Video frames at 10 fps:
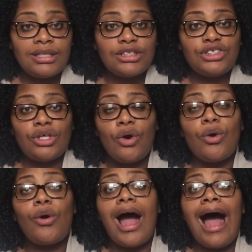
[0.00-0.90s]

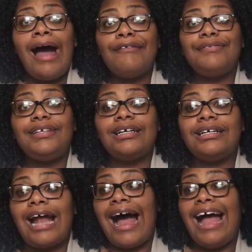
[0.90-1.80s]
So I've
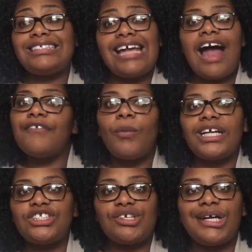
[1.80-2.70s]
done, I actually have a
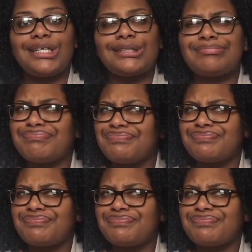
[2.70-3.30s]
waist trainer.